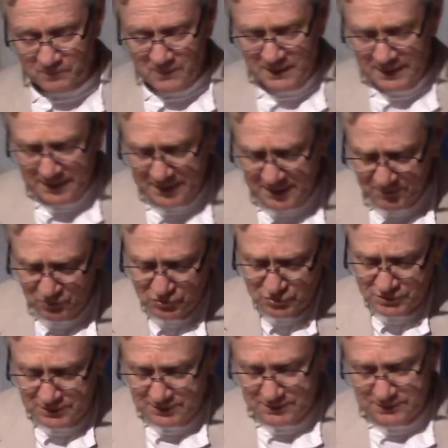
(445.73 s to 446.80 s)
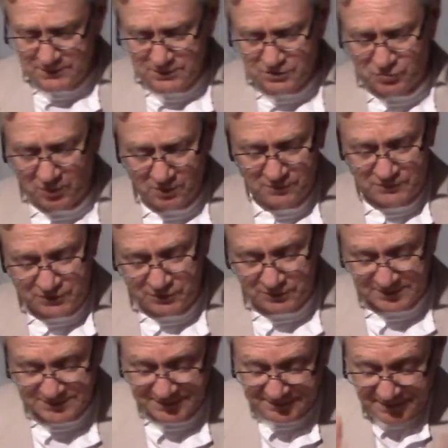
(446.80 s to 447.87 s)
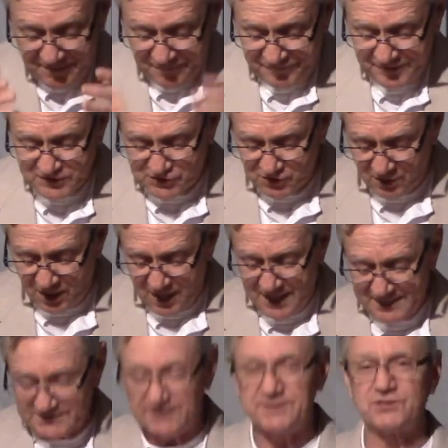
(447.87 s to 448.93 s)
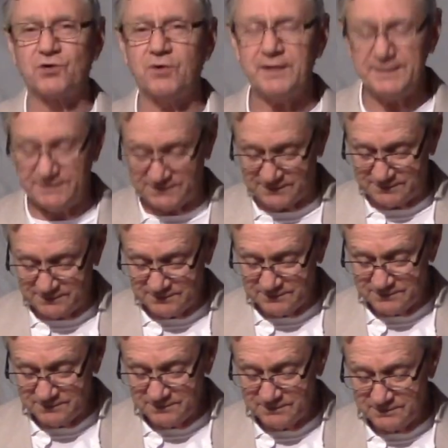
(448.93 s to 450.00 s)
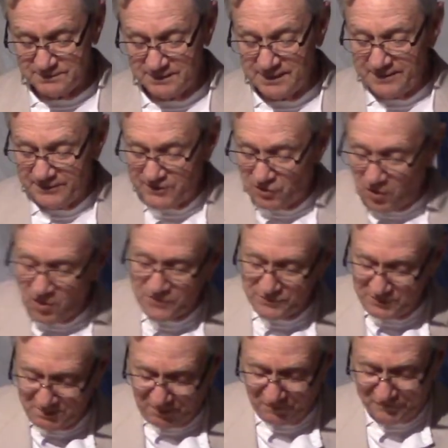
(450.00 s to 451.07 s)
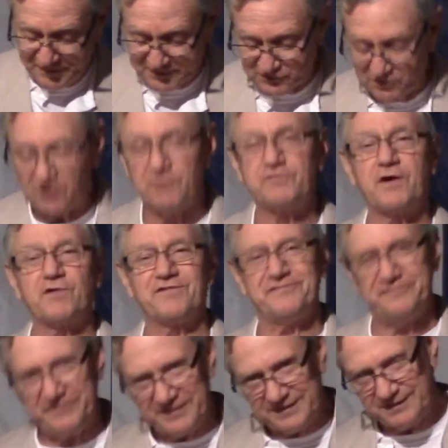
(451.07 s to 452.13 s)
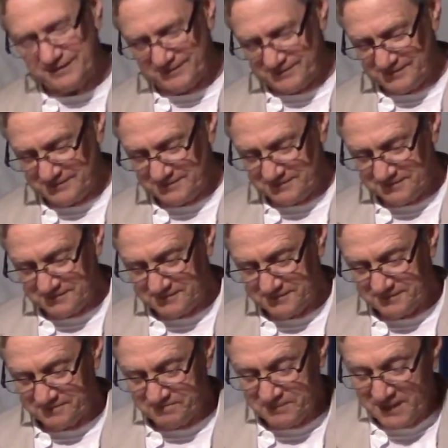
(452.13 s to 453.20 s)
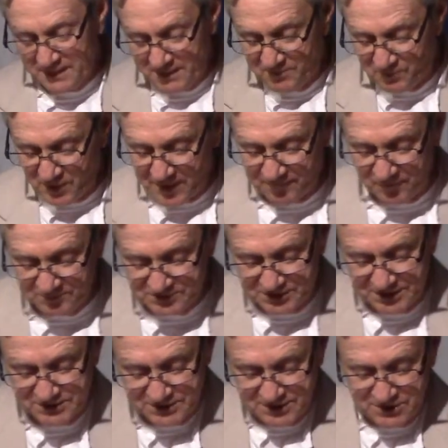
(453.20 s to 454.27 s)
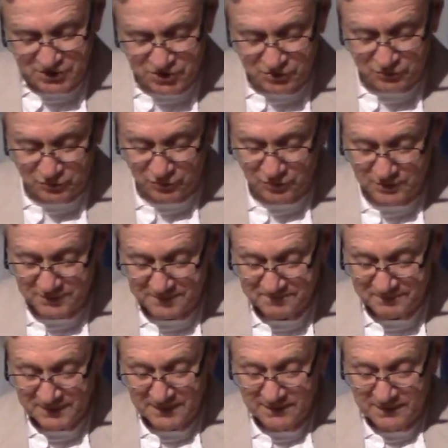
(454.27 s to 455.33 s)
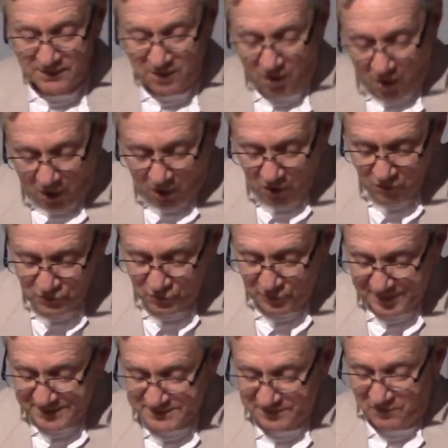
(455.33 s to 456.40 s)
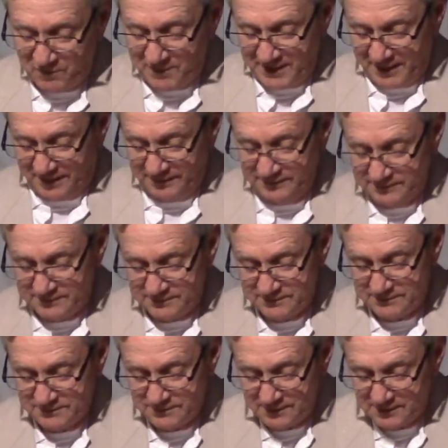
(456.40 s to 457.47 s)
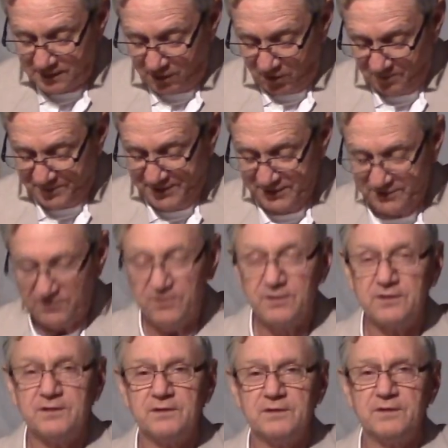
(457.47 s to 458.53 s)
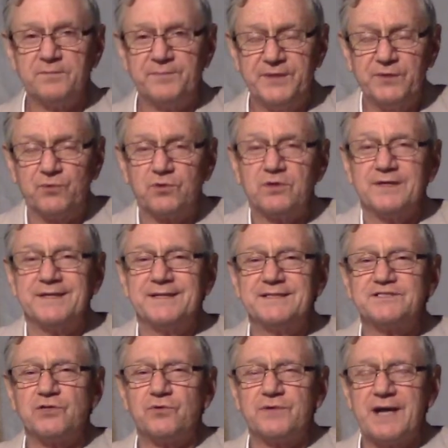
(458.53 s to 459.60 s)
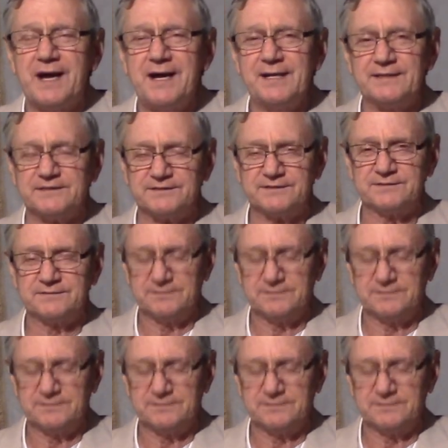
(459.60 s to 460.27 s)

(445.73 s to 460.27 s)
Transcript: In Hebrews 12:2, it said, Fix your eyes on Christ the author and perfecter of our faith. In Proverbs 16:2, all the ways of a man are pure, pure in his own eyes.